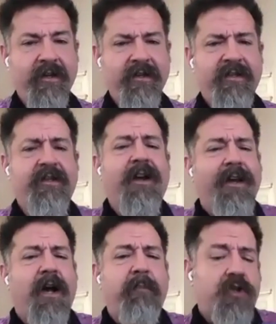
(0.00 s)
suck
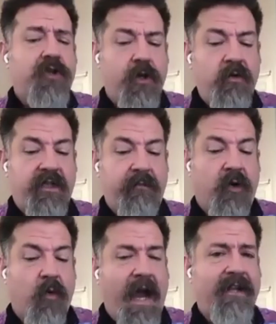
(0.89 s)
it up and show some
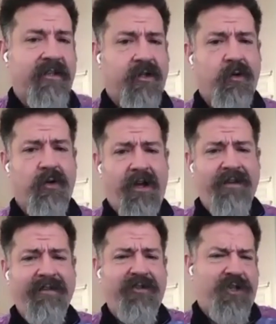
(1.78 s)
gratitude,
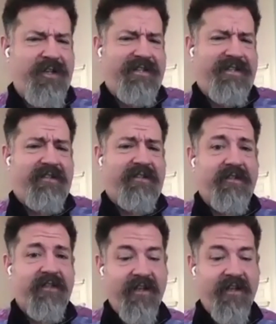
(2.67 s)
huh? Jeez.